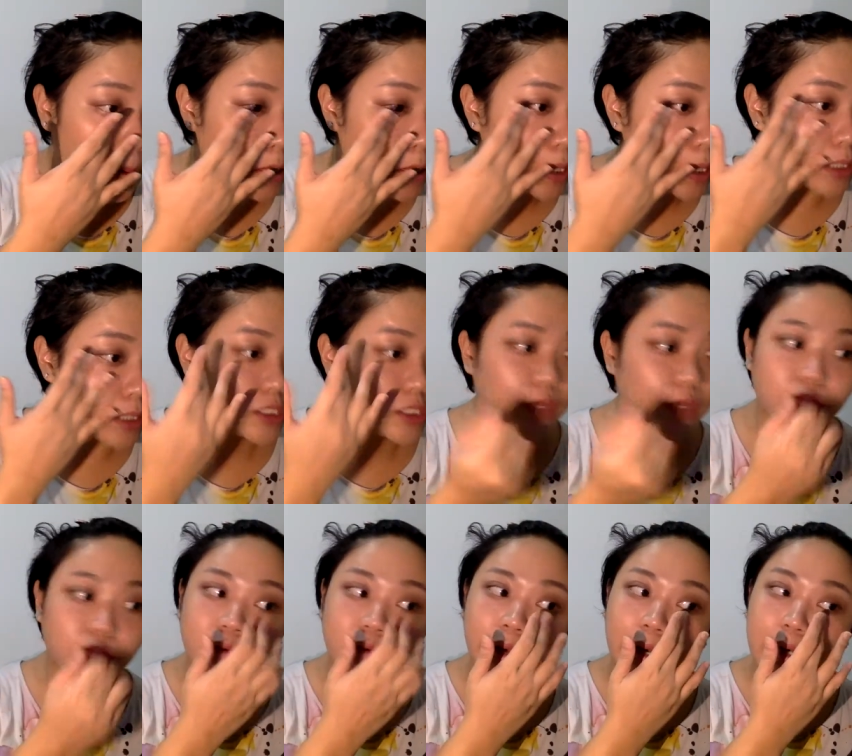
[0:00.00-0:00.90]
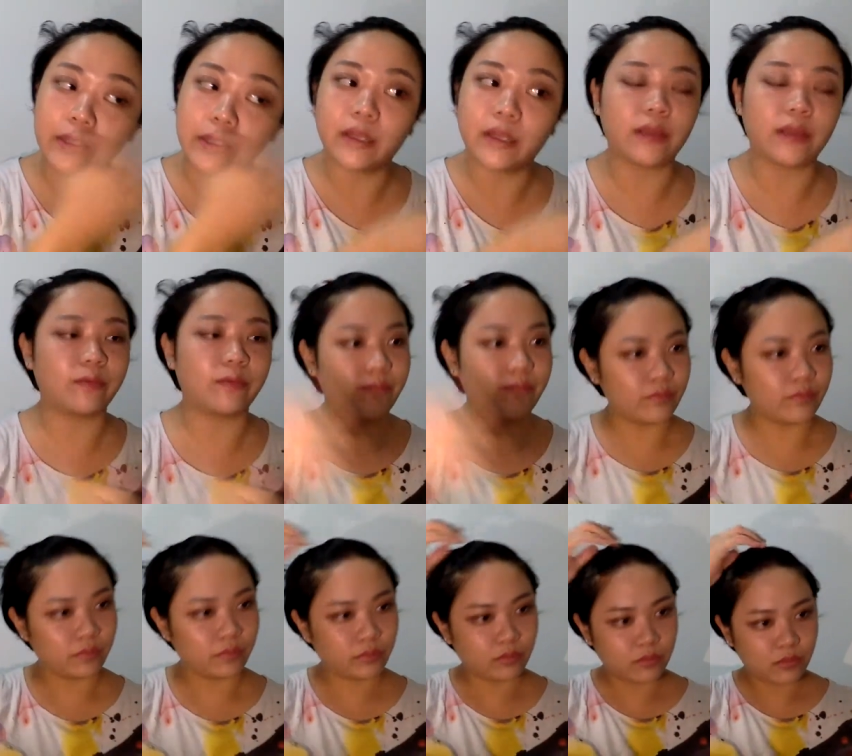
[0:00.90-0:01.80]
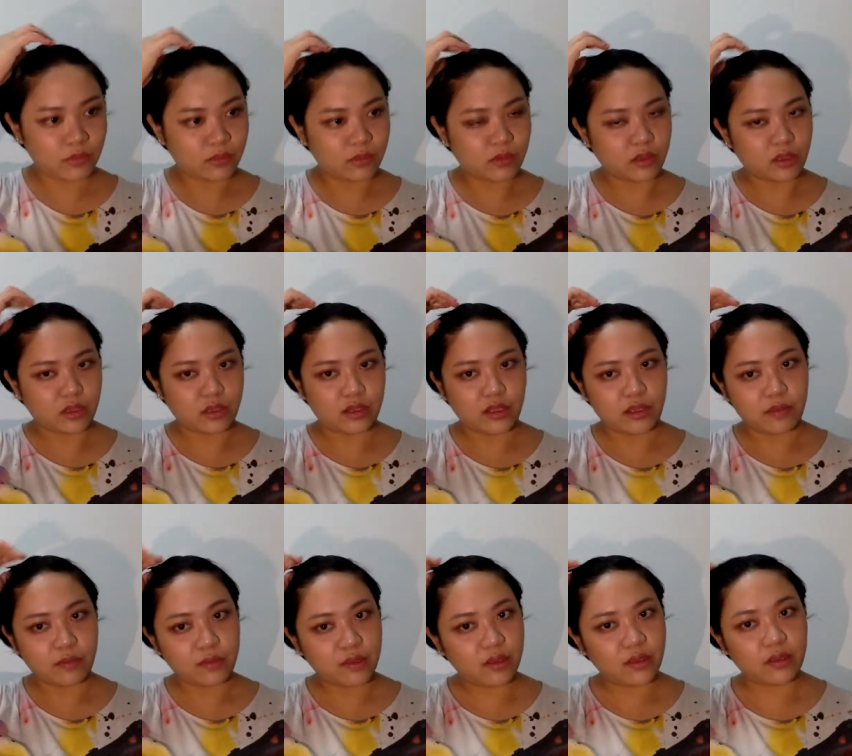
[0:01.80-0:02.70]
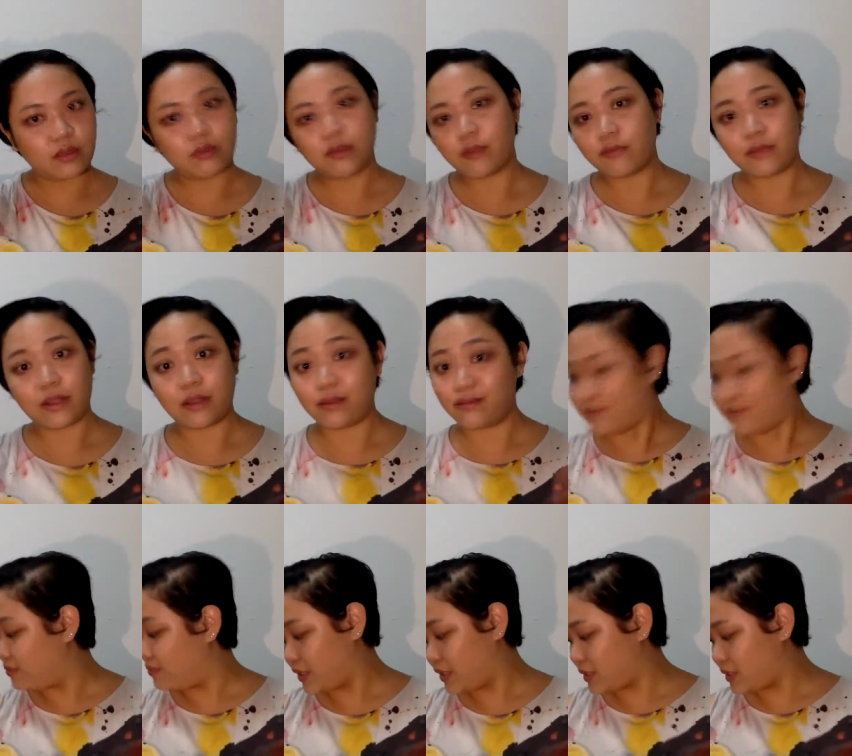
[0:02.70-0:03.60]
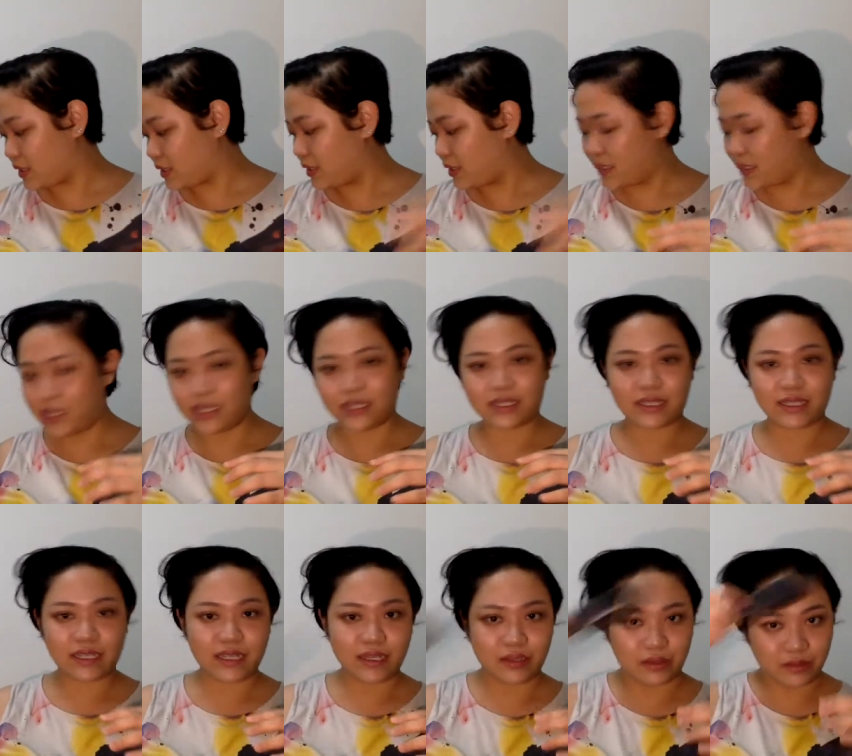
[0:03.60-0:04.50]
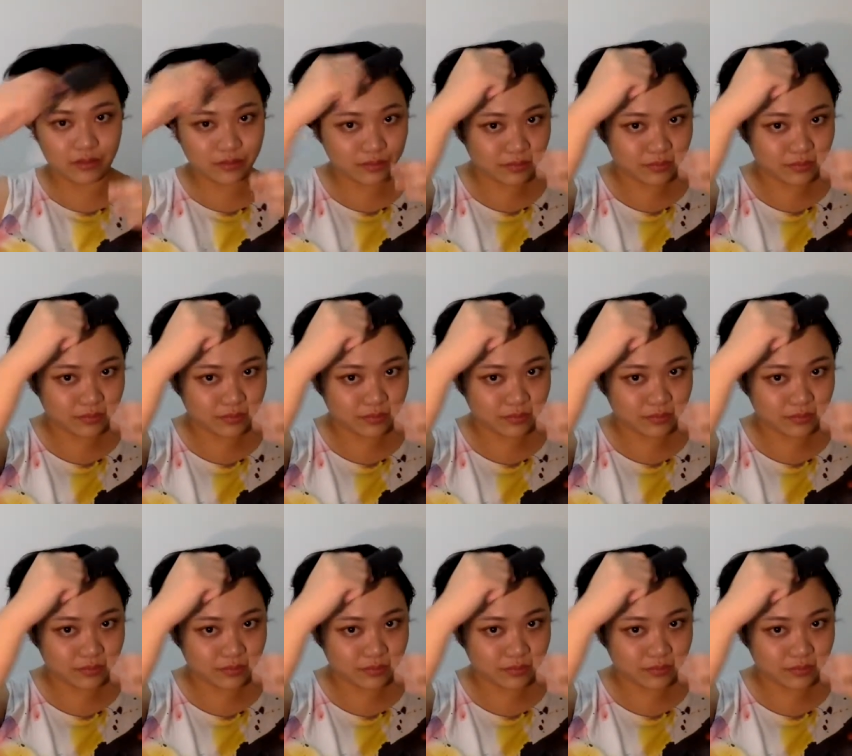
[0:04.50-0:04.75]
okay, check for anything you're unhappy with, and basically it is done.